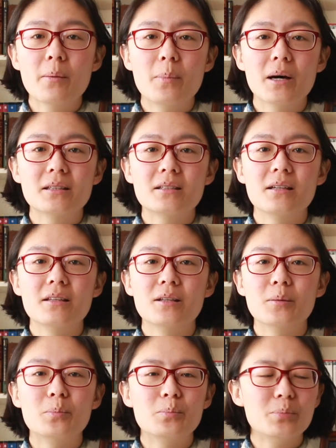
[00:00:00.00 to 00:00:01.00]
but
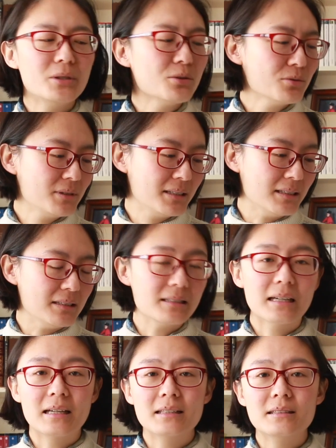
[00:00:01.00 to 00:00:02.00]
the
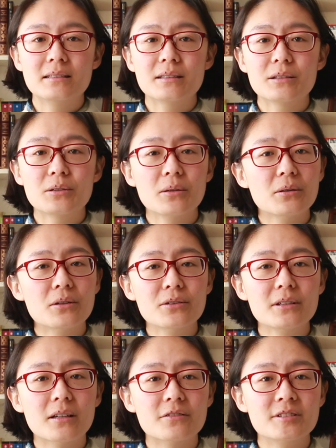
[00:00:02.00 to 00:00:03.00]
beauty and
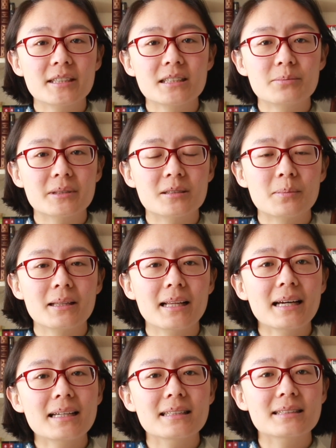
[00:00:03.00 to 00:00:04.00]
glory of Shakespeare's
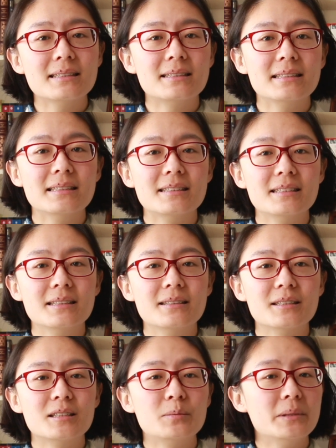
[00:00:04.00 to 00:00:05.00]
plays is in
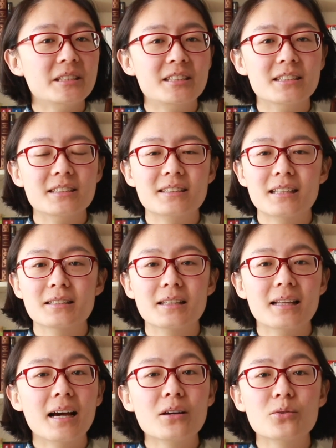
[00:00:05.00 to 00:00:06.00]
the speeches and the
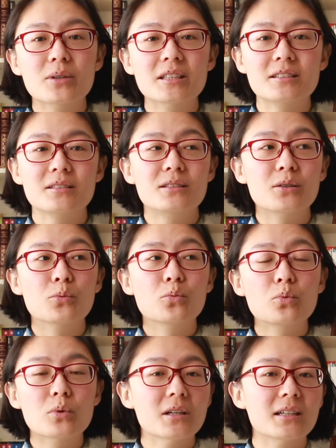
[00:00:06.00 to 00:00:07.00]
language, the
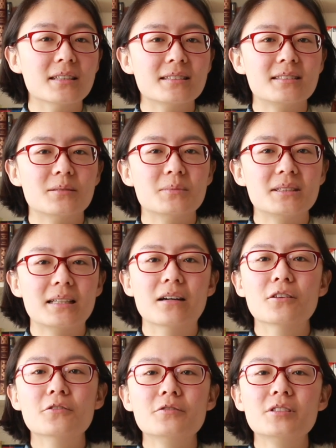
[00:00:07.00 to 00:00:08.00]
words
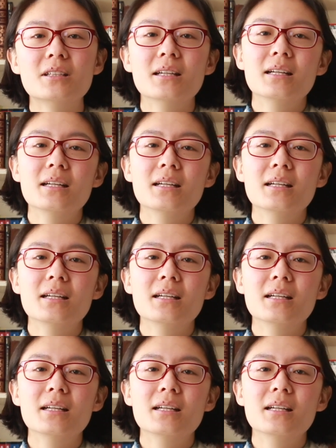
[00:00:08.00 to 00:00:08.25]
themselves.